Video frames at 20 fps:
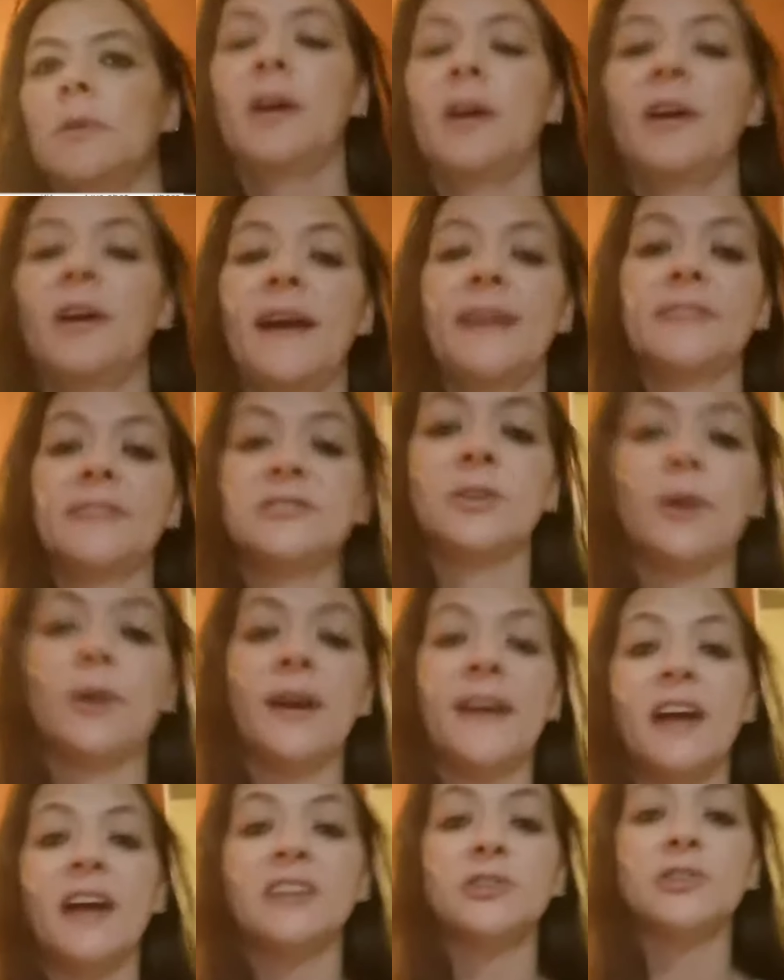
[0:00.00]
All right, so I
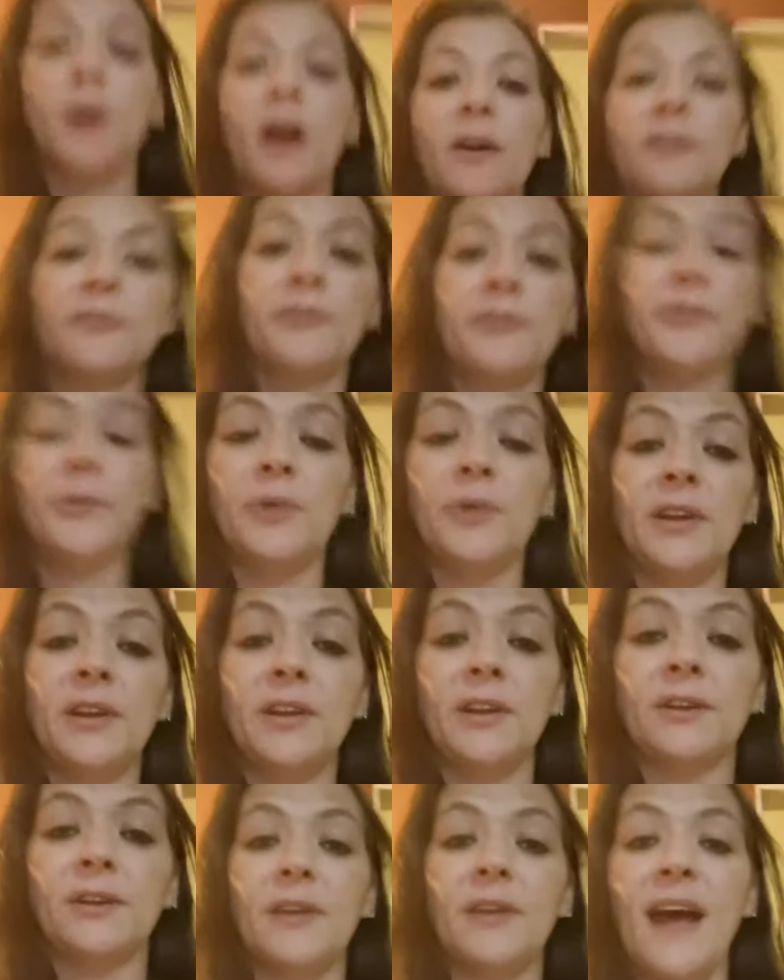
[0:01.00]
got 12 of you in
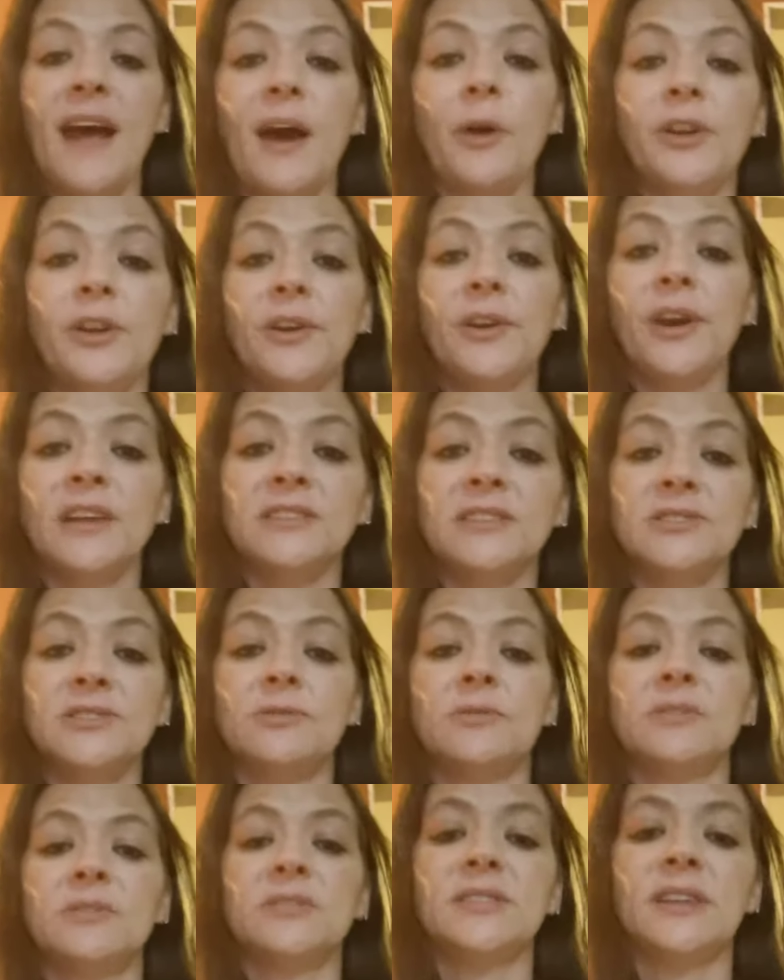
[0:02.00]
here. How are you guys
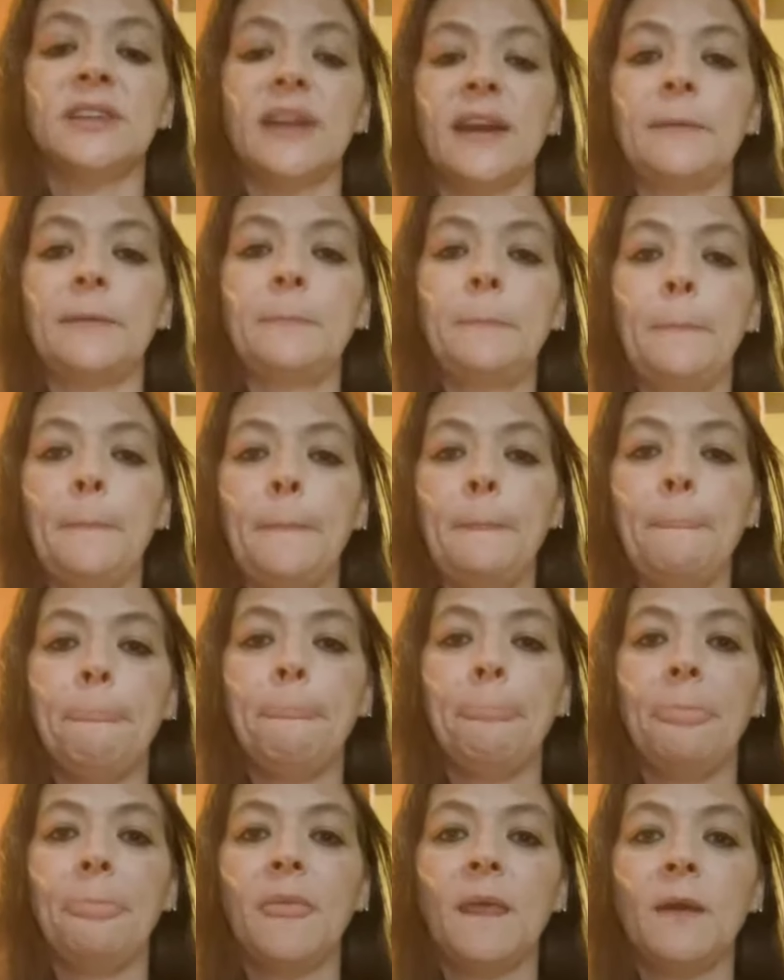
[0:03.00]
doing today?
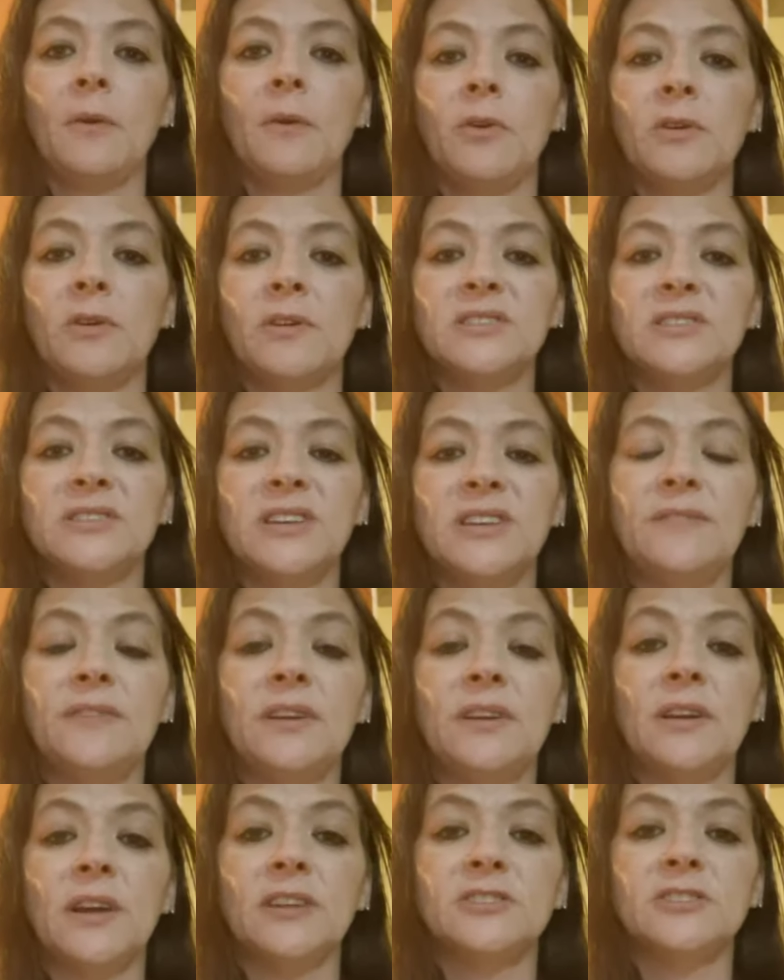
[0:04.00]
Or this
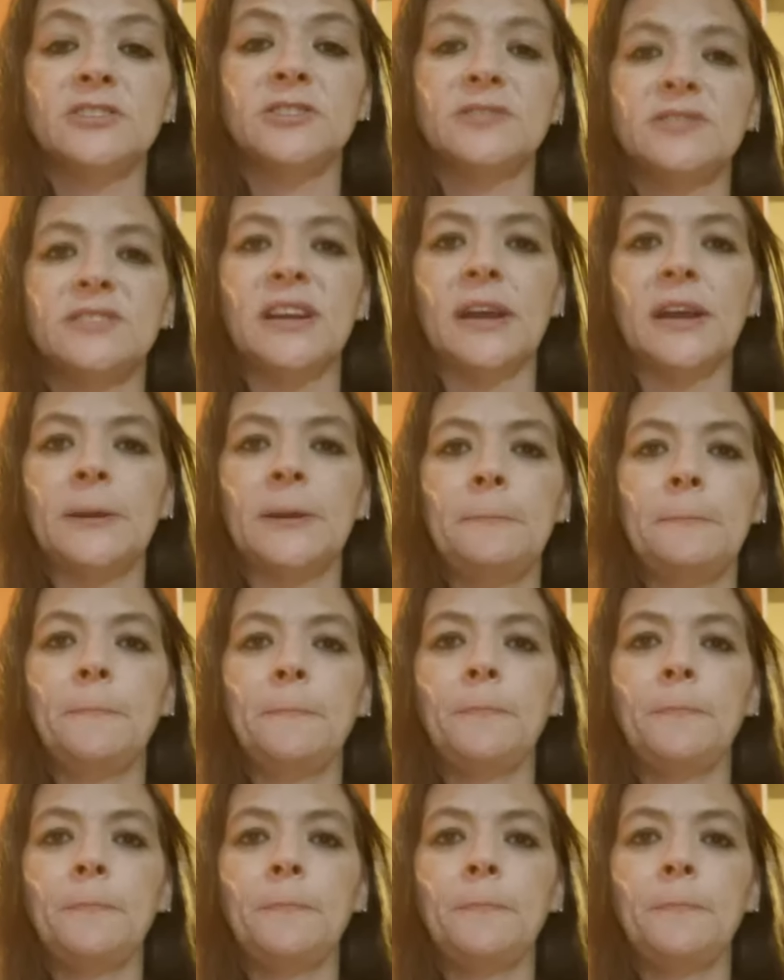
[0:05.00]
evening, I should say.